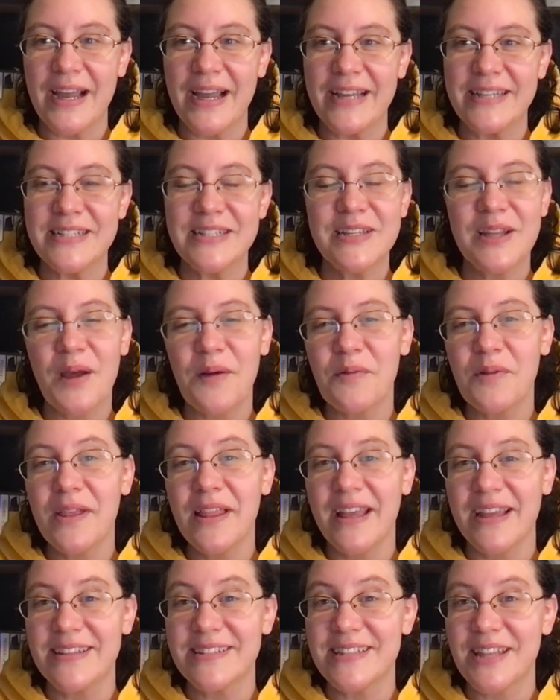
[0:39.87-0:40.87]
I did not
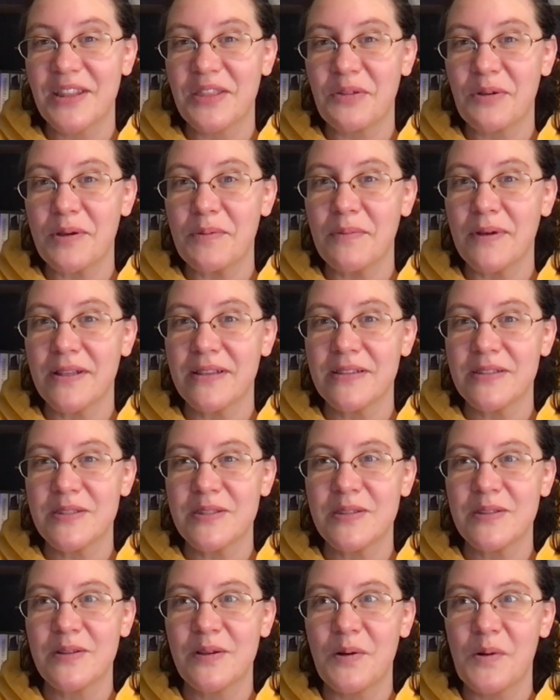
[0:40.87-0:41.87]
realize that three
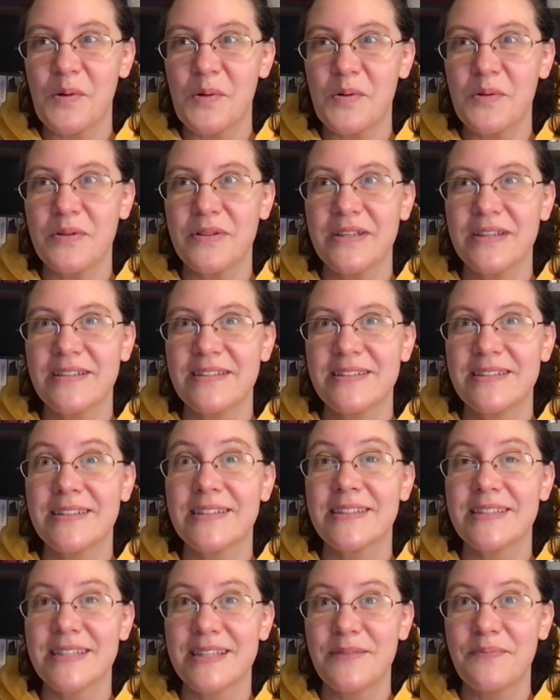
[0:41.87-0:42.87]
months old
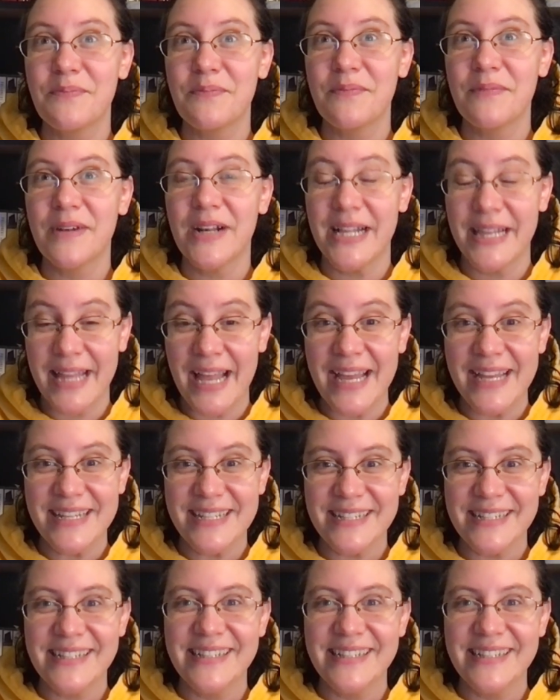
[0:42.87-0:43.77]
still sleep a lot.